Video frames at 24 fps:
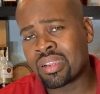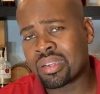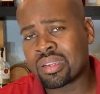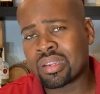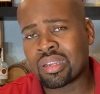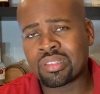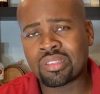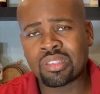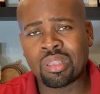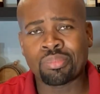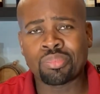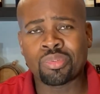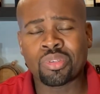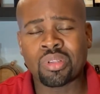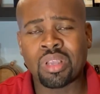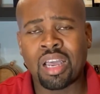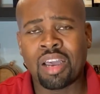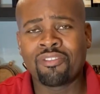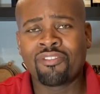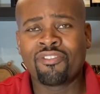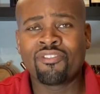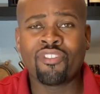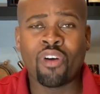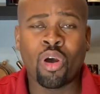subscribe,
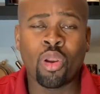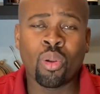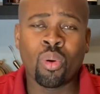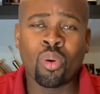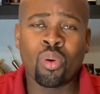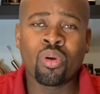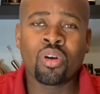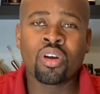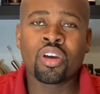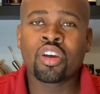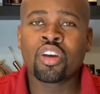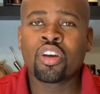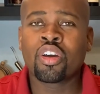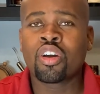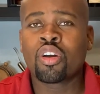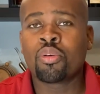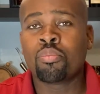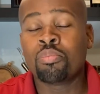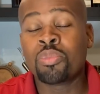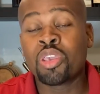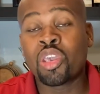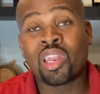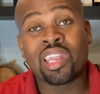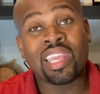and follow
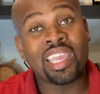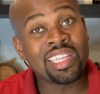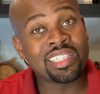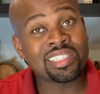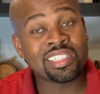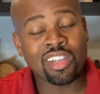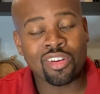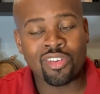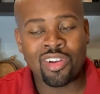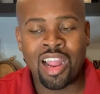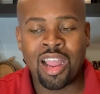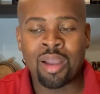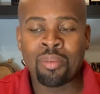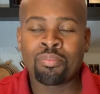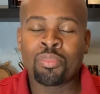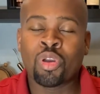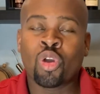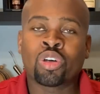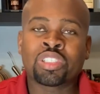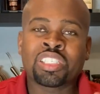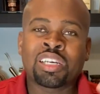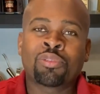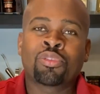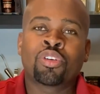me on Instagram,
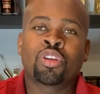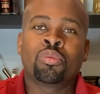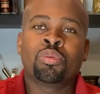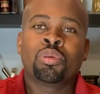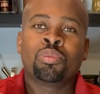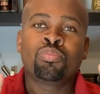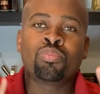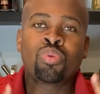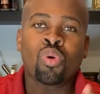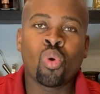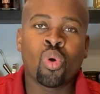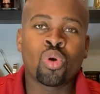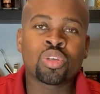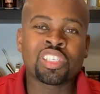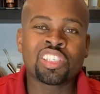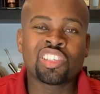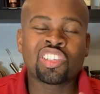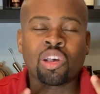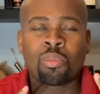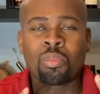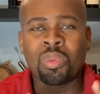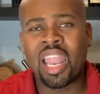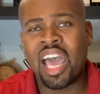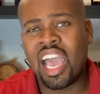because I'm gonna be posting
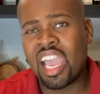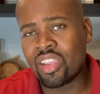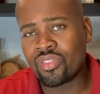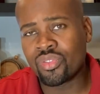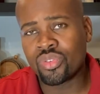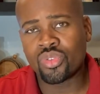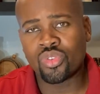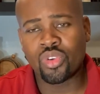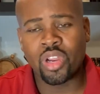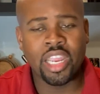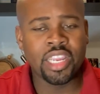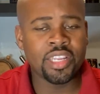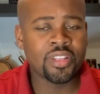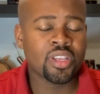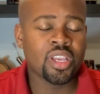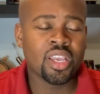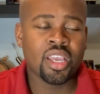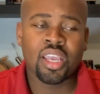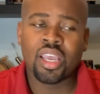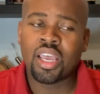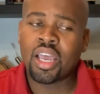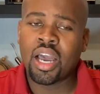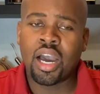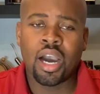some lives, right?
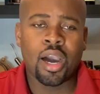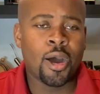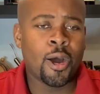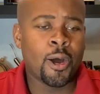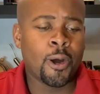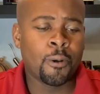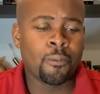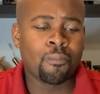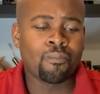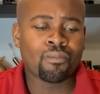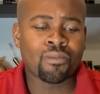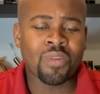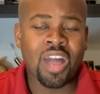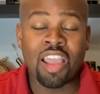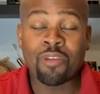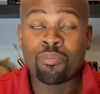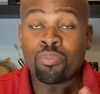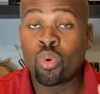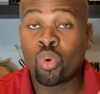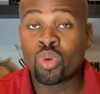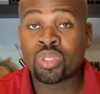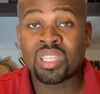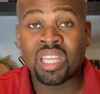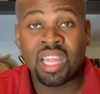I
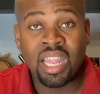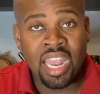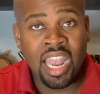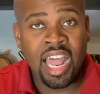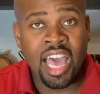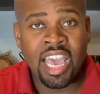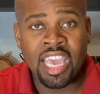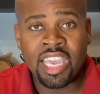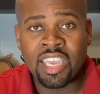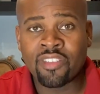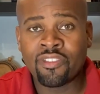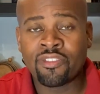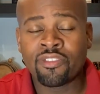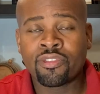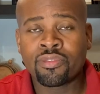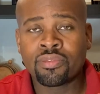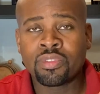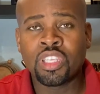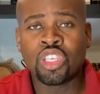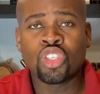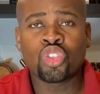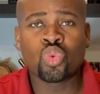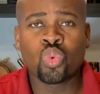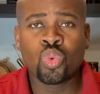posted a live
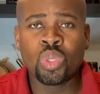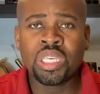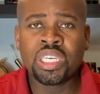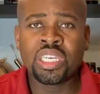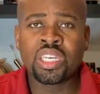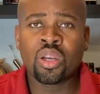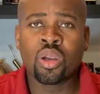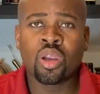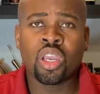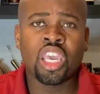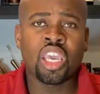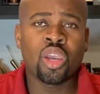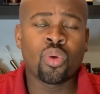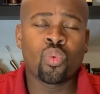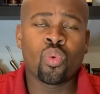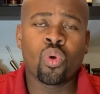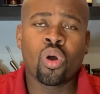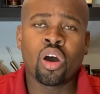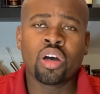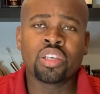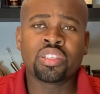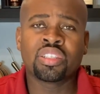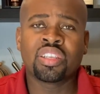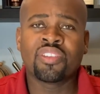this week. It
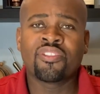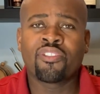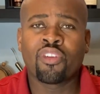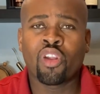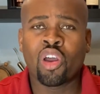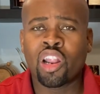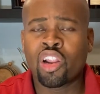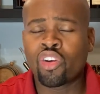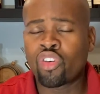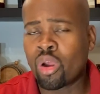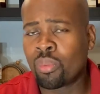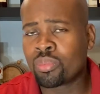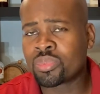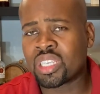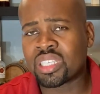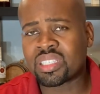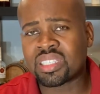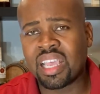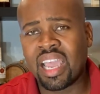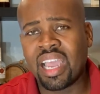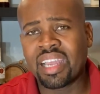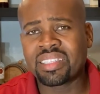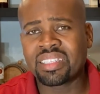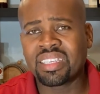was the Florida Rum
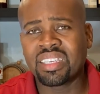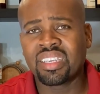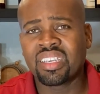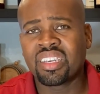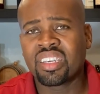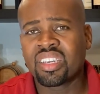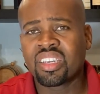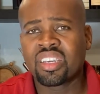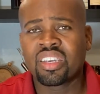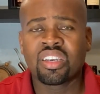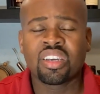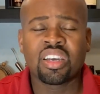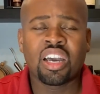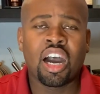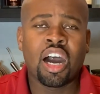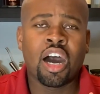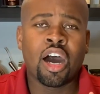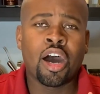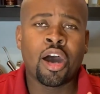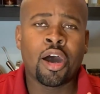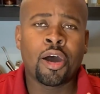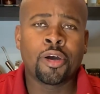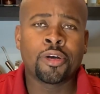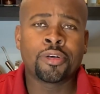Society,
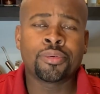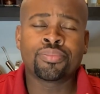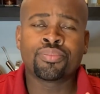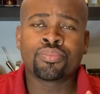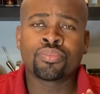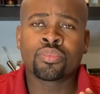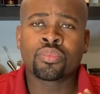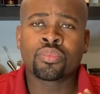Granda